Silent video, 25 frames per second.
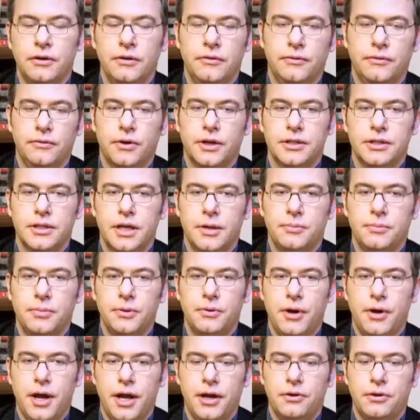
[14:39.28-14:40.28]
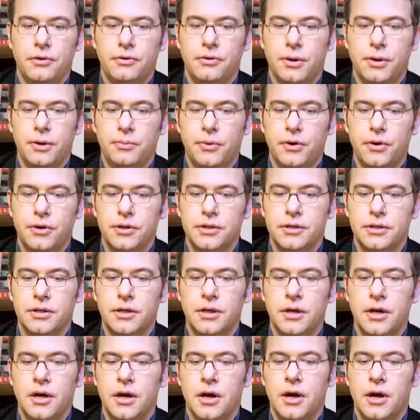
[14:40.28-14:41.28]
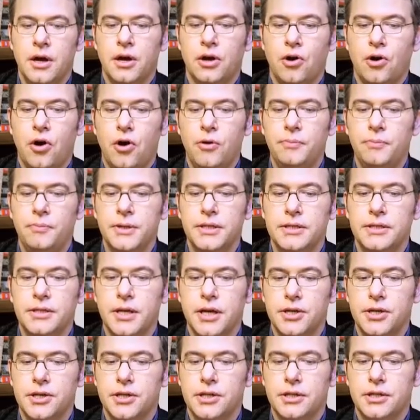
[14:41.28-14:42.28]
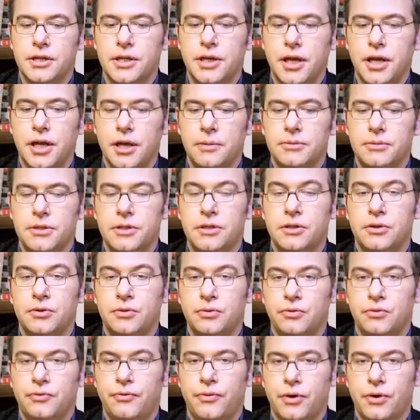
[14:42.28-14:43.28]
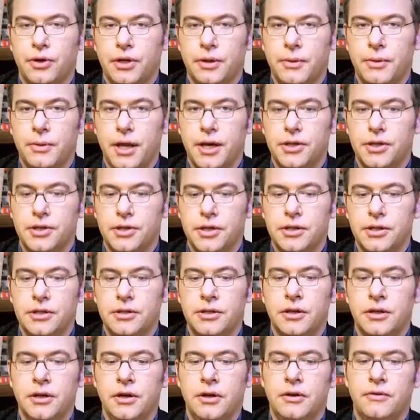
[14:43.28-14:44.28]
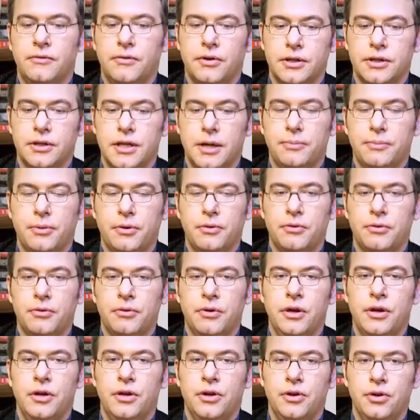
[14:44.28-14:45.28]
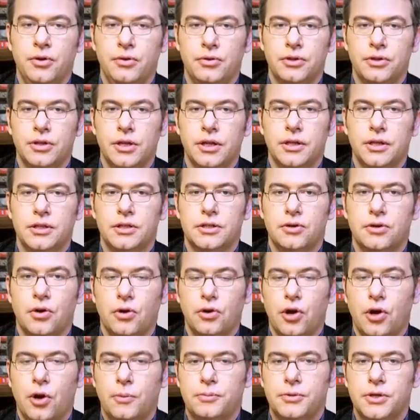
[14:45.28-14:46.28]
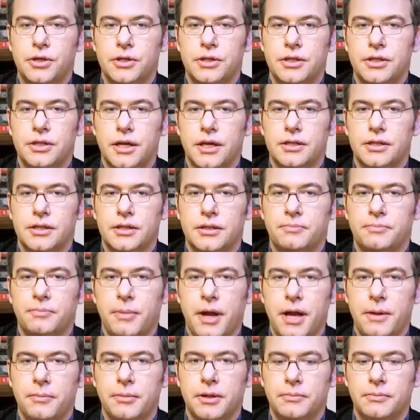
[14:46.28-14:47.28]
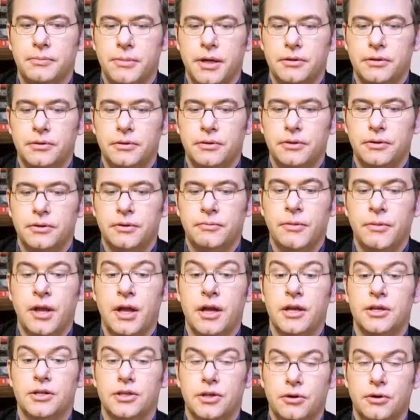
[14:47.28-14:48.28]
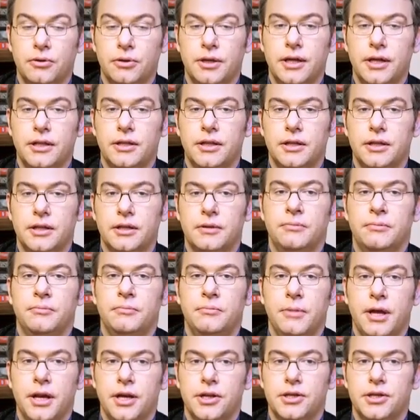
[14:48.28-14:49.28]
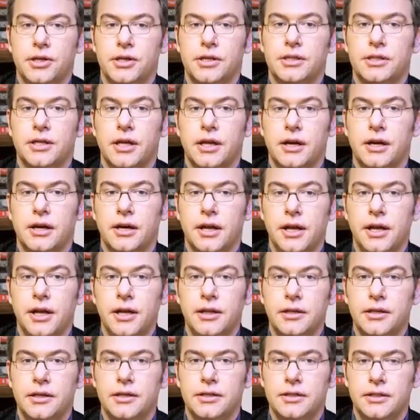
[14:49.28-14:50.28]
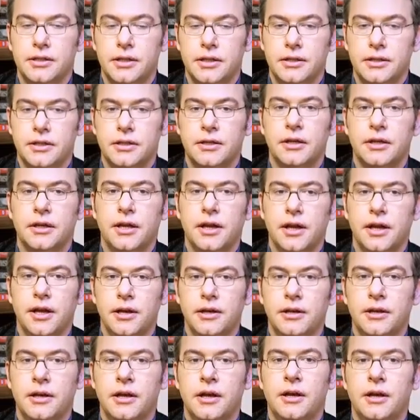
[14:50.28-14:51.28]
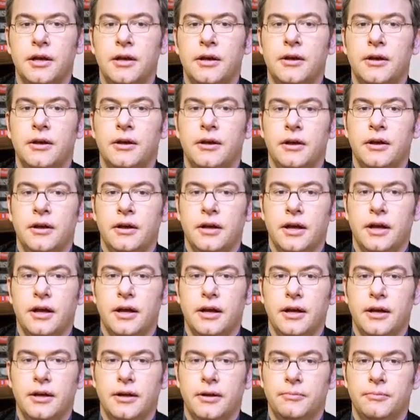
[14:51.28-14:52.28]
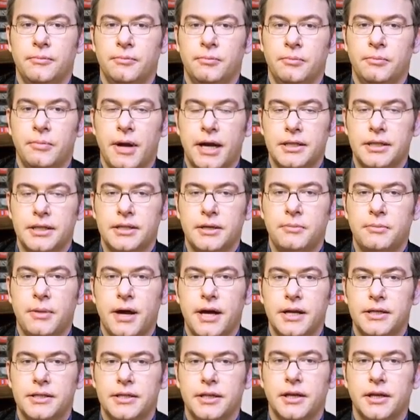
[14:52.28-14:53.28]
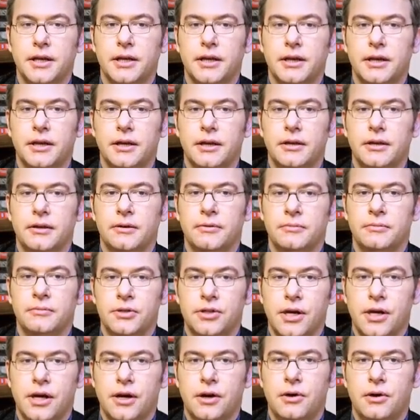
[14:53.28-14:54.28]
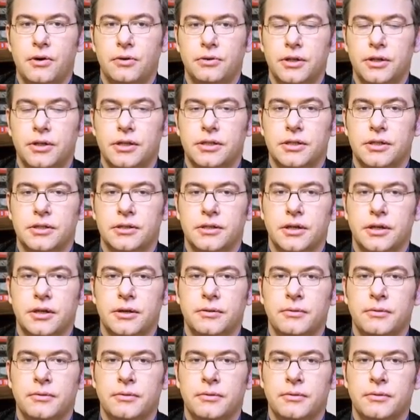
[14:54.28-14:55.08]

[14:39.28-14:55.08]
for example, annual reports, compensation schemes for the managers, for example, using stock options as payment method, so that the managers are interested in maximizing shareholders'